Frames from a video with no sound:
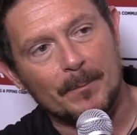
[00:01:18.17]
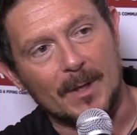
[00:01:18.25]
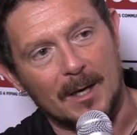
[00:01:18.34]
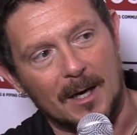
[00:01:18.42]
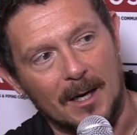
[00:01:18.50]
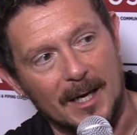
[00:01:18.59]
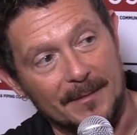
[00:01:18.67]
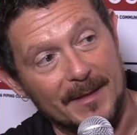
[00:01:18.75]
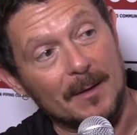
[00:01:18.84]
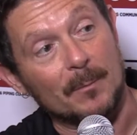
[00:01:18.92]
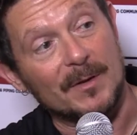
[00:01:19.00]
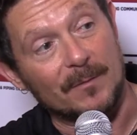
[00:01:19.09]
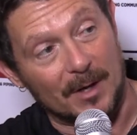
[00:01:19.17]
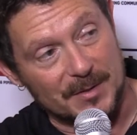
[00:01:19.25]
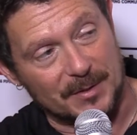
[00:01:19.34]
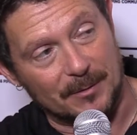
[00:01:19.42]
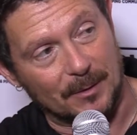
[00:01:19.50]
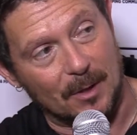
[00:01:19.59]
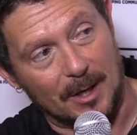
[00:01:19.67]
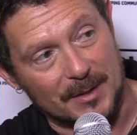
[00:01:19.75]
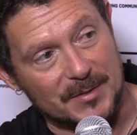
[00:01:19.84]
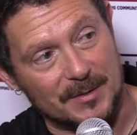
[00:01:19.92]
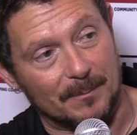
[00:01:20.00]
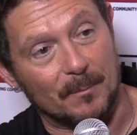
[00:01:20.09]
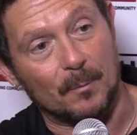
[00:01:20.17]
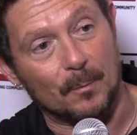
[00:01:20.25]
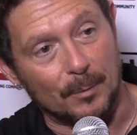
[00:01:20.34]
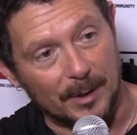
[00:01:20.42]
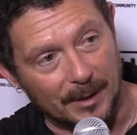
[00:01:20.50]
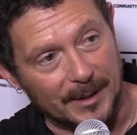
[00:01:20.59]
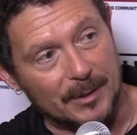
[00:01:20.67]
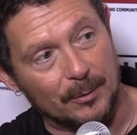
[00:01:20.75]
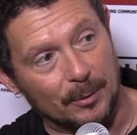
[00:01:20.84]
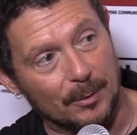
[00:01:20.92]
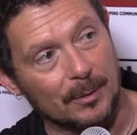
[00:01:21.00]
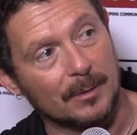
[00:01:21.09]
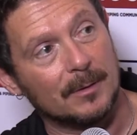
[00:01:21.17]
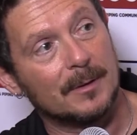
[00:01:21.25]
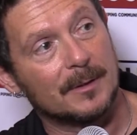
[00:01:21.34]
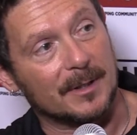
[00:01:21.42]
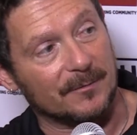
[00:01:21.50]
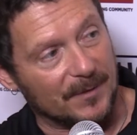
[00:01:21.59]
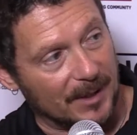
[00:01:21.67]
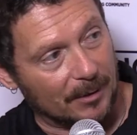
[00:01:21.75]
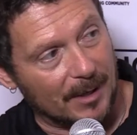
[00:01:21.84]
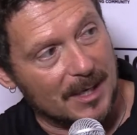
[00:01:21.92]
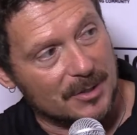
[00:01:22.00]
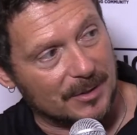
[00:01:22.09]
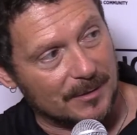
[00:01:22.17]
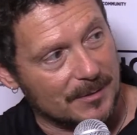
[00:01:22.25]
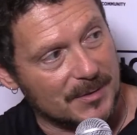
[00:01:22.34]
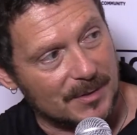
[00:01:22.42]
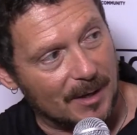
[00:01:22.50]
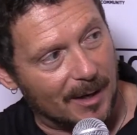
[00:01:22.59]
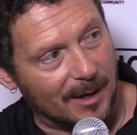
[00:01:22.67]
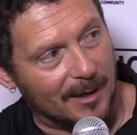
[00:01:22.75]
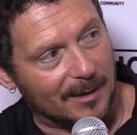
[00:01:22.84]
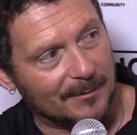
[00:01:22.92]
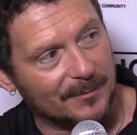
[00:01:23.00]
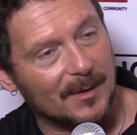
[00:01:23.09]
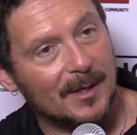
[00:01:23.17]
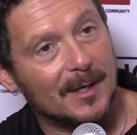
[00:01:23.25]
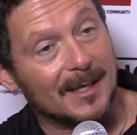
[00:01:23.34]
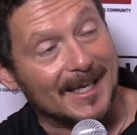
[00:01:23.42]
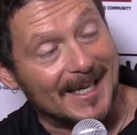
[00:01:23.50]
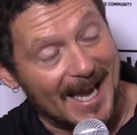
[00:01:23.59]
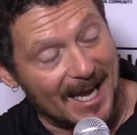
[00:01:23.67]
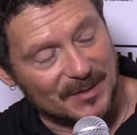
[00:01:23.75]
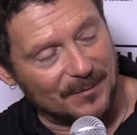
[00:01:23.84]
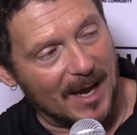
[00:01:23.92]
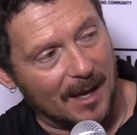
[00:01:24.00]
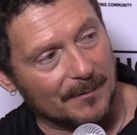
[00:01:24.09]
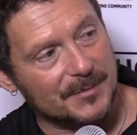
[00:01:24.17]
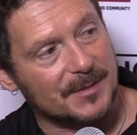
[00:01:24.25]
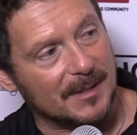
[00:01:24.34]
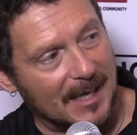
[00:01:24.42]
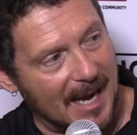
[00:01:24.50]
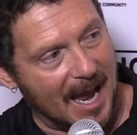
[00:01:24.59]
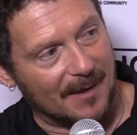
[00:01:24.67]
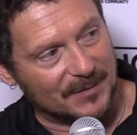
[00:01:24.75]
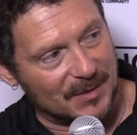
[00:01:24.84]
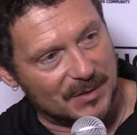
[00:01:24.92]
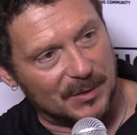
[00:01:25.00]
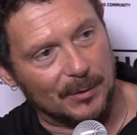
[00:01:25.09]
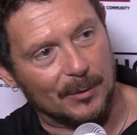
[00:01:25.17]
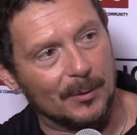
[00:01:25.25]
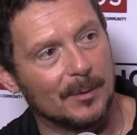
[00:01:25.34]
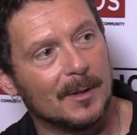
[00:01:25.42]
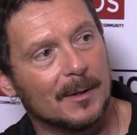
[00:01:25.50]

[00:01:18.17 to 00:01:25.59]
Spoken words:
And then we've also launched some really cool configurations of gas valves in 1/2 to 2.